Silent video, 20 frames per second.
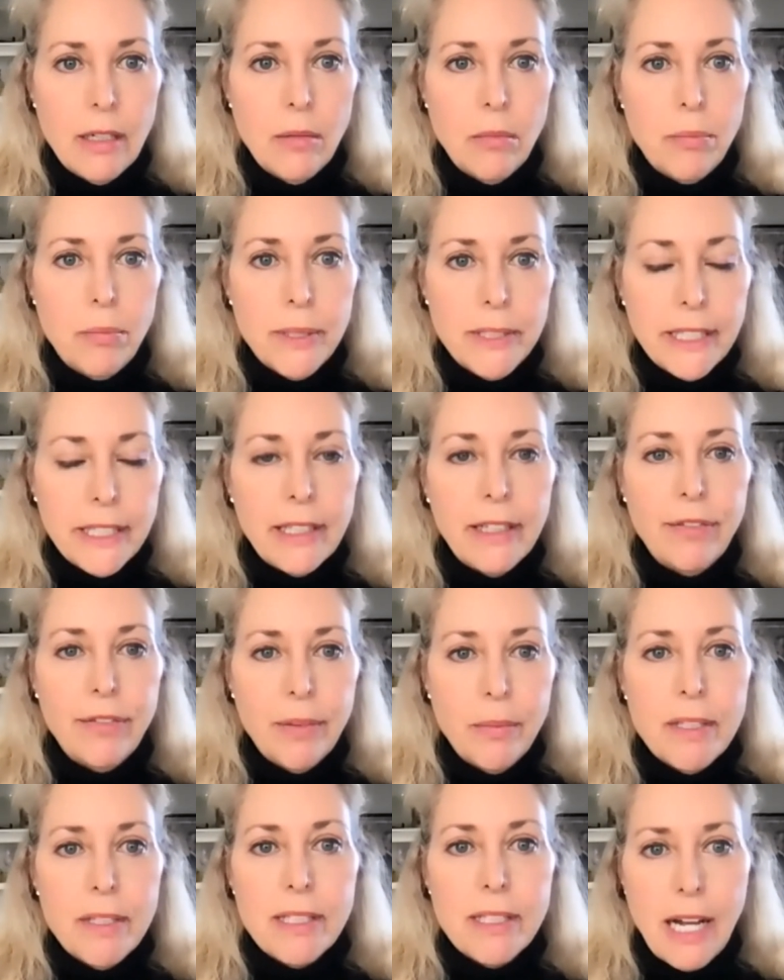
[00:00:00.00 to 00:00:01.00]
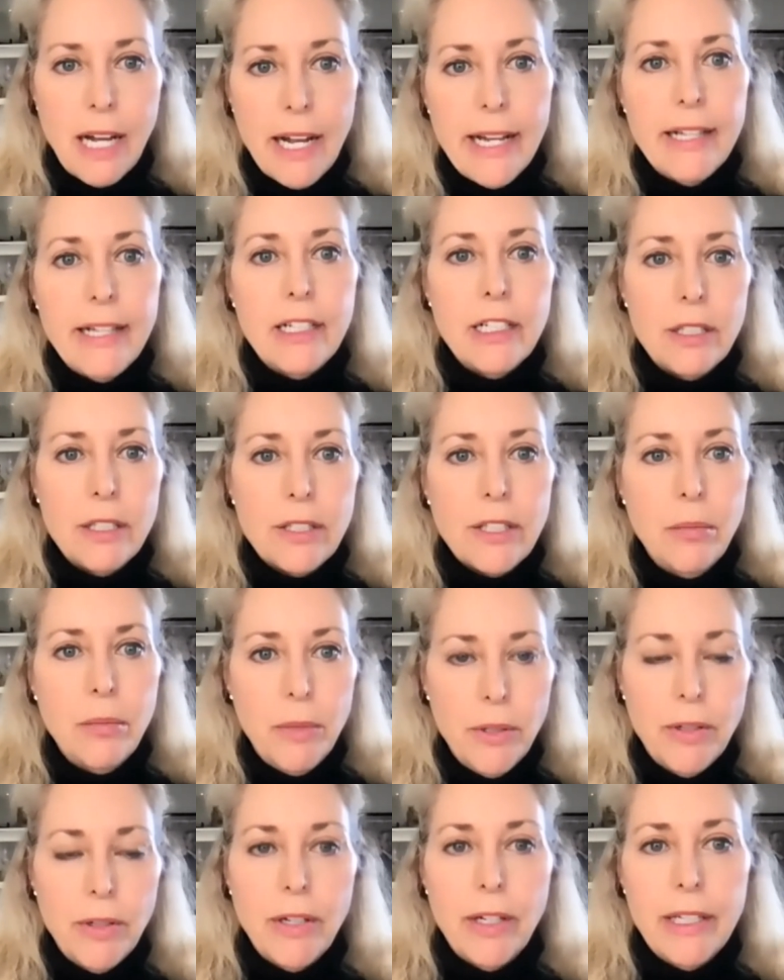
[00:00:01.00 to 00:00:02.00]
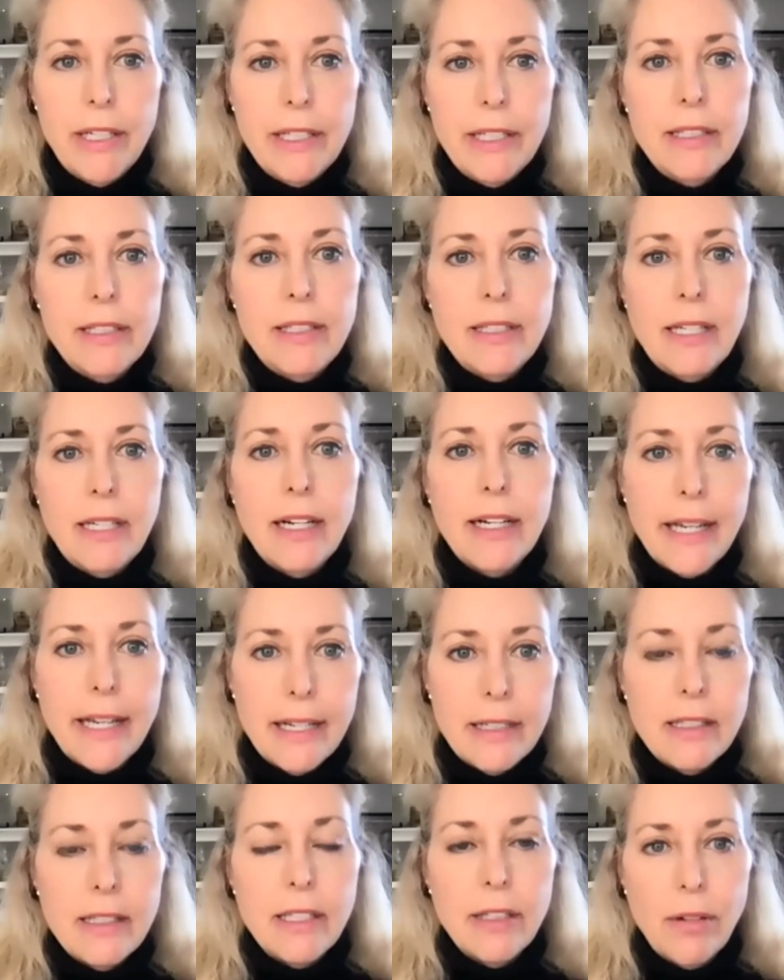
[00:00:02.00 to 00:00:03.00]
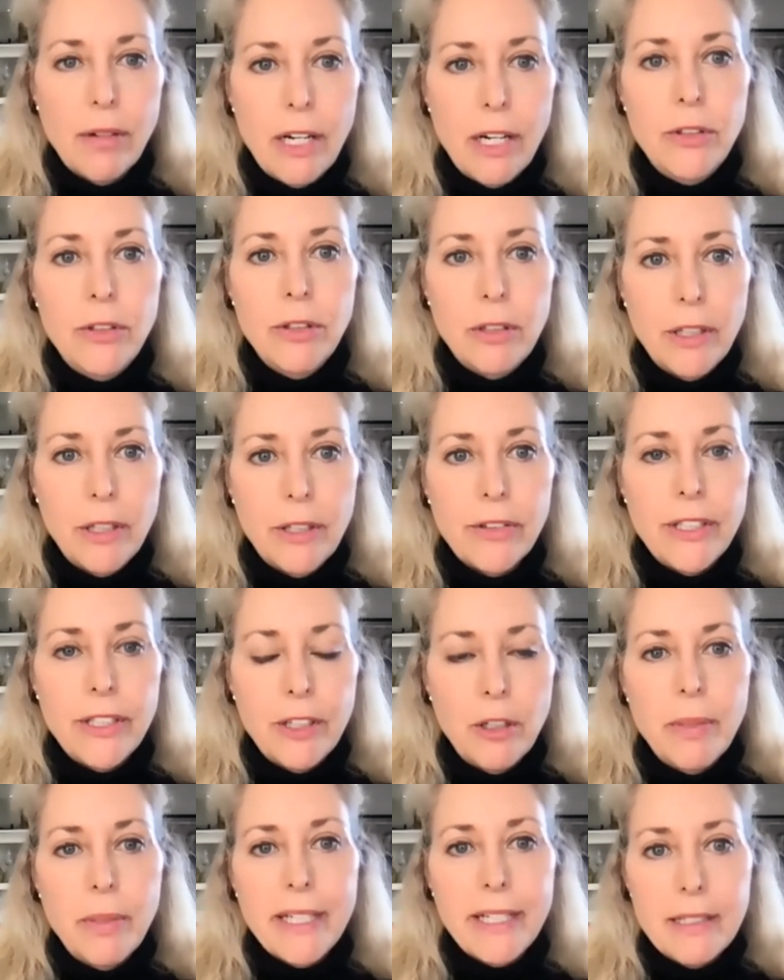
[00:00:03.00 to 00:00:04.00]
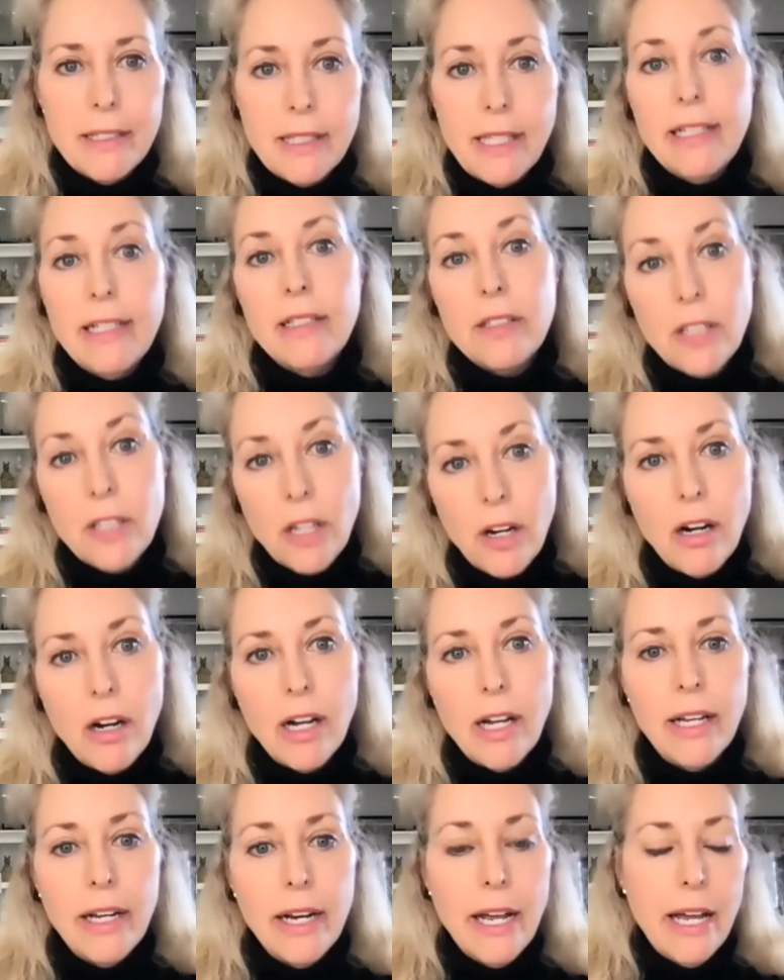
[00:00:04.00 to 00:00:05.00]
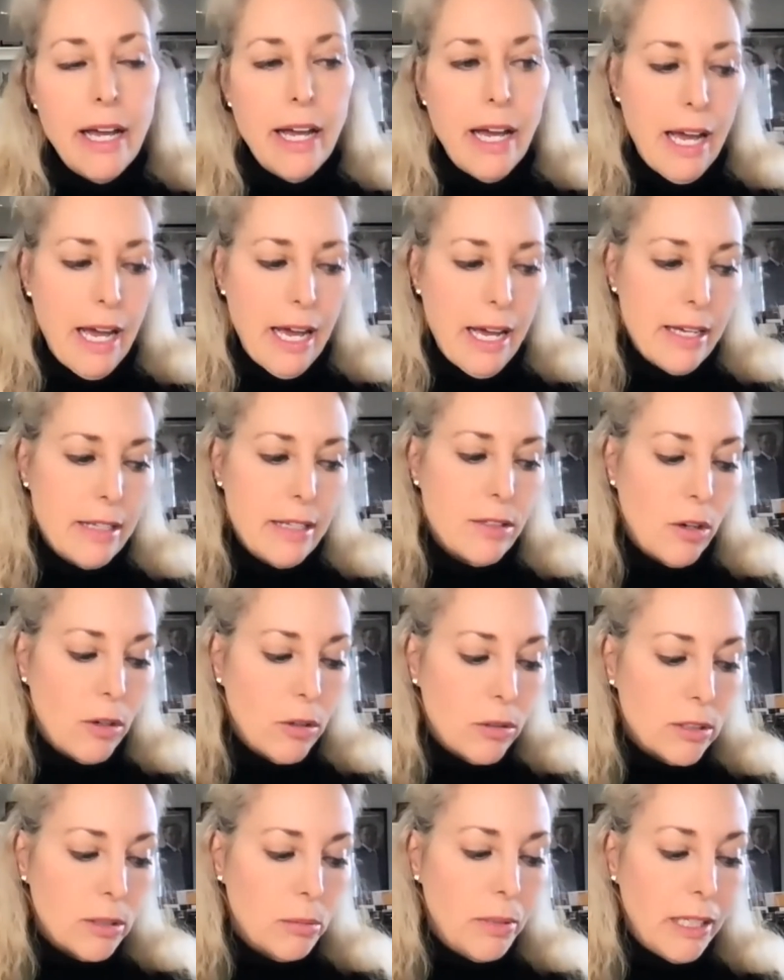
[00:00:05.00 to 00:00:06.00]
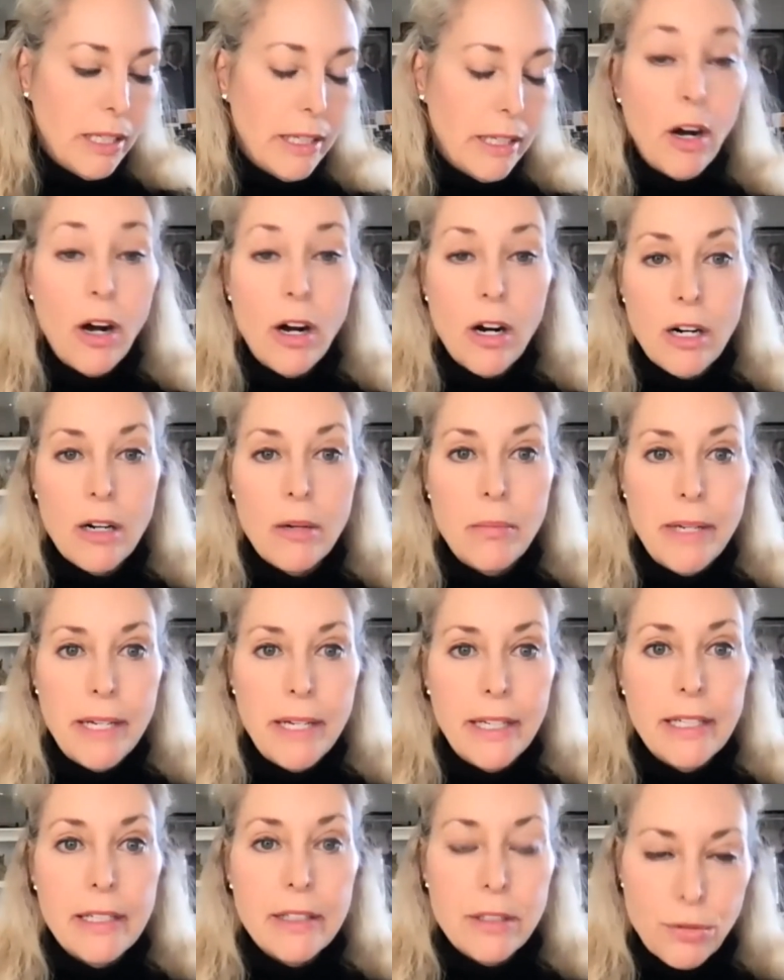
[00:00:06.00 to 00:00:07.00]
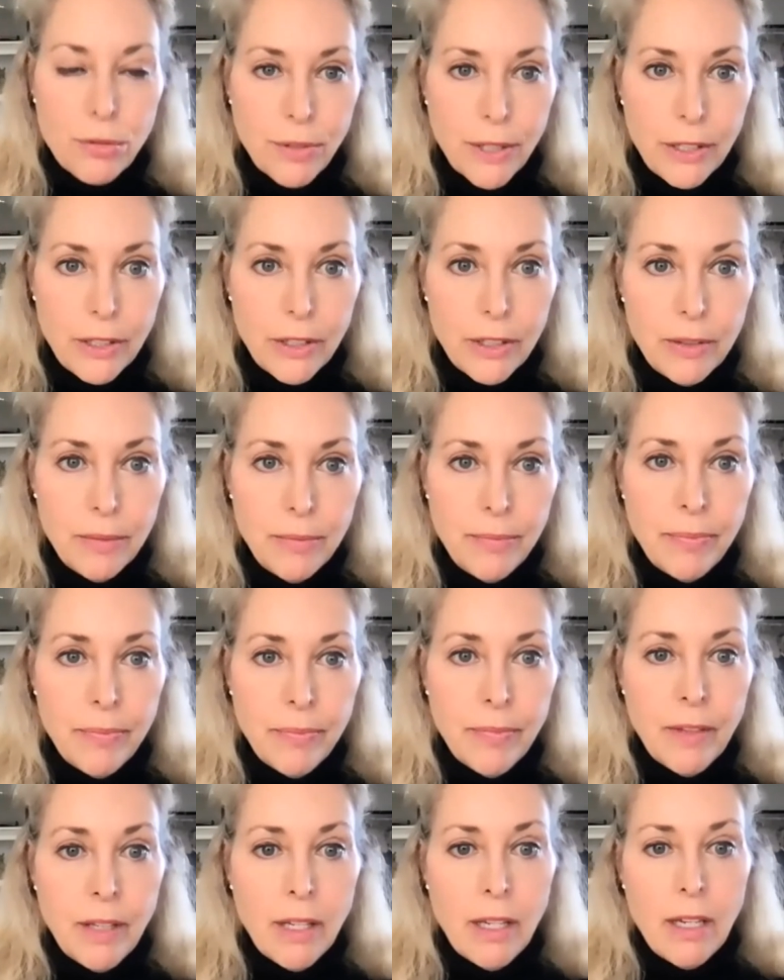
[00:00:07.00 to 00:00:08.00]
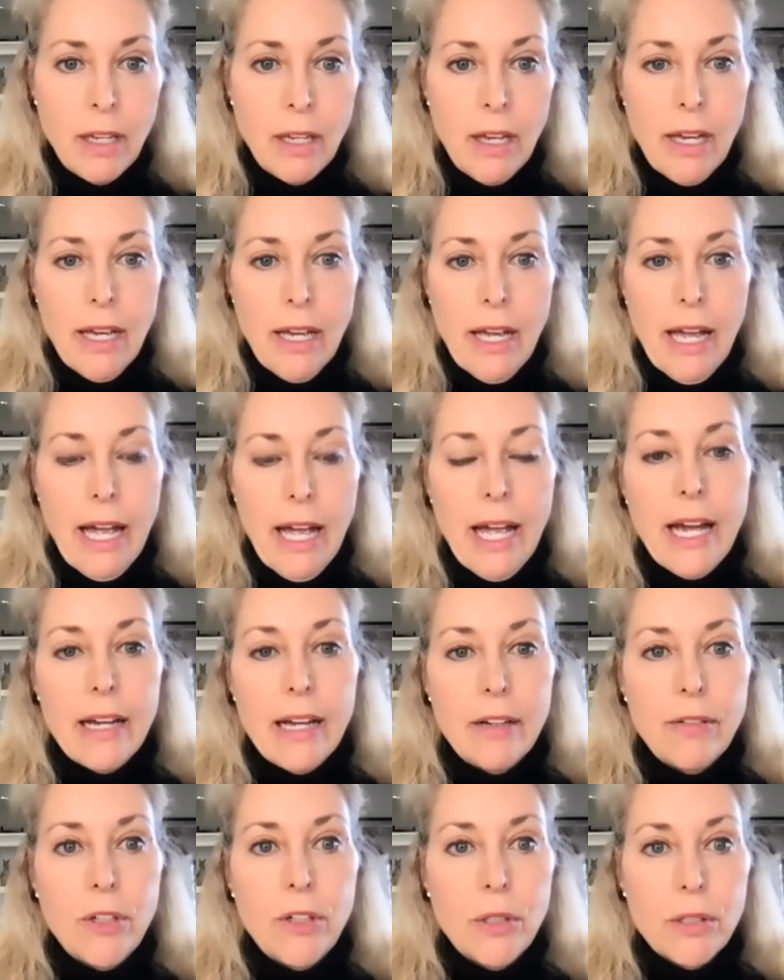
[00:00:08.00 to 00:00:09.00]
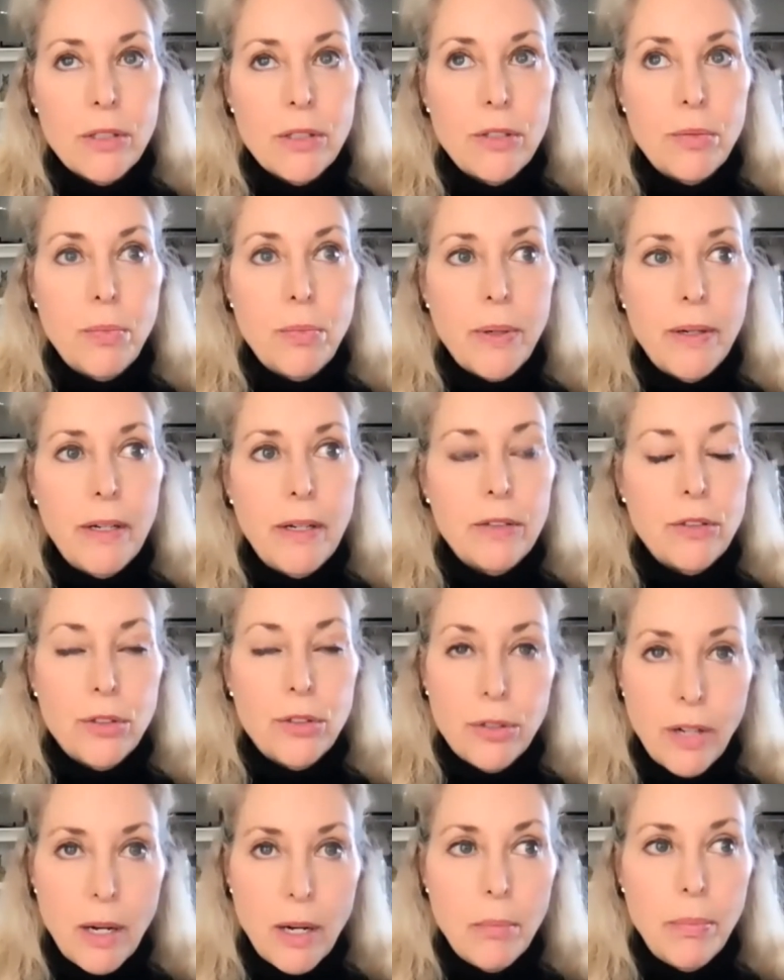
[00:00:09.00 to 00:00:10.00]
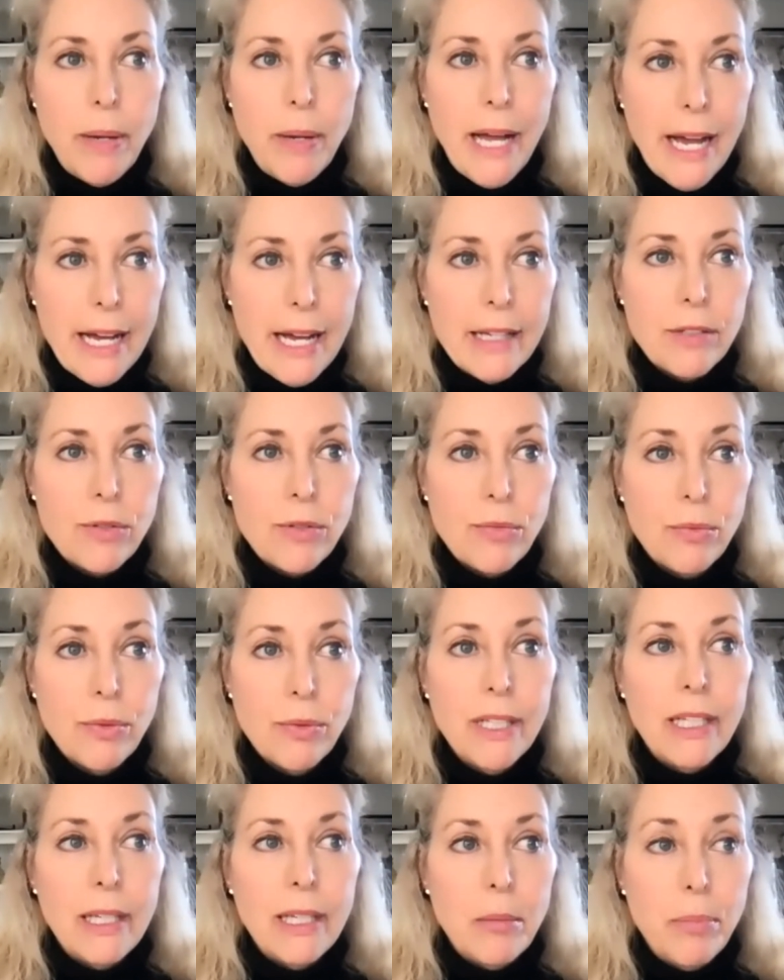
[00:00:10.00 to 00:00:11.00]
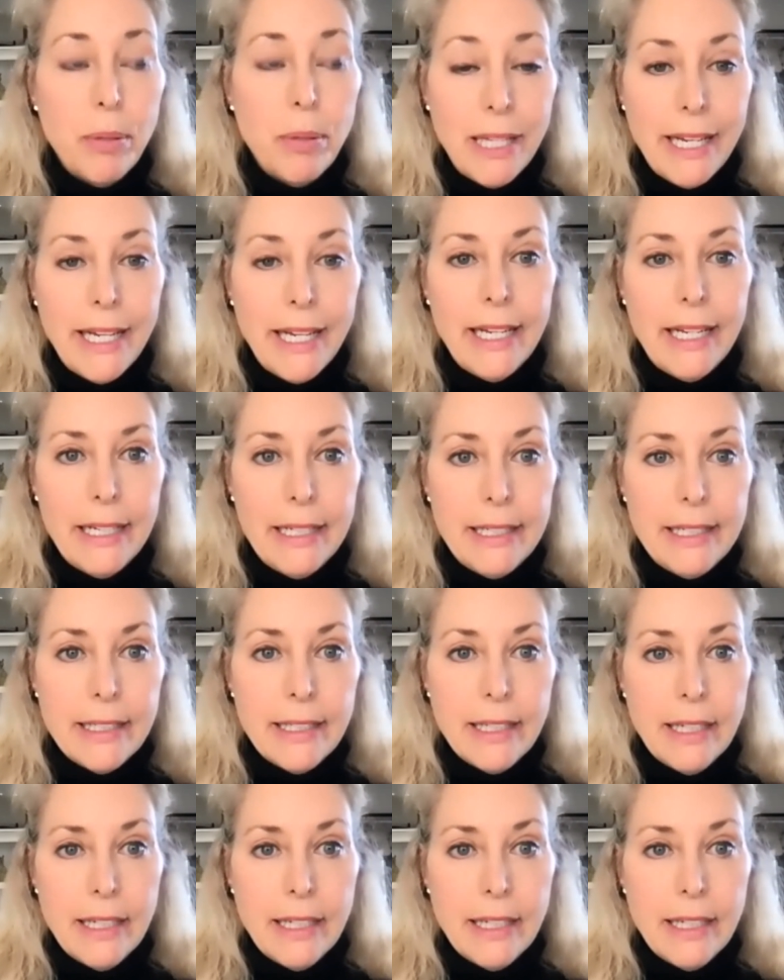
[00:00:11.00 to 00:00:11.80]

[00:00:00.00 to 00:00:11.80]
particularly from the Zionist communities, against the Iran nuclear deal, because they saw it as ultimately harming Israel. And of course, Trump has really played